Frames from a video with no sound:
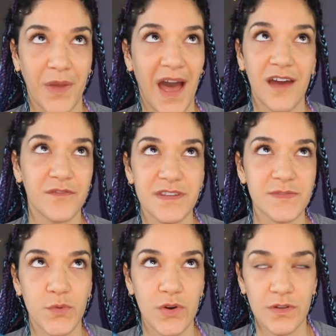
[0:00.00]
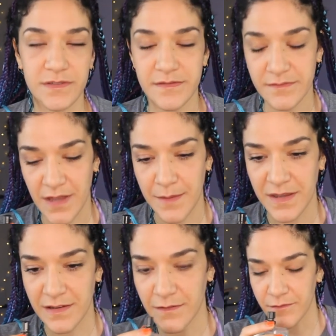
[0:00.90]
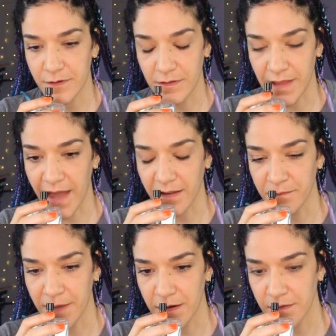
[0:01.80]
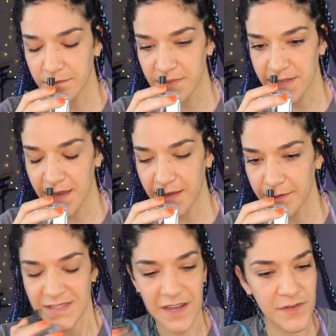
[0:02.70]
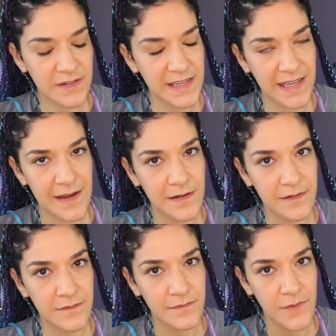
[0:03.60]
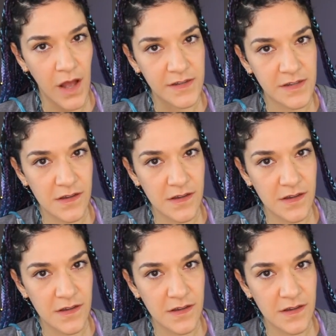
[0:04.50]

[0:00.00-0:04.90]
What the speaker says: out of this world. I mean, for lack of better saying. Definitely getting hot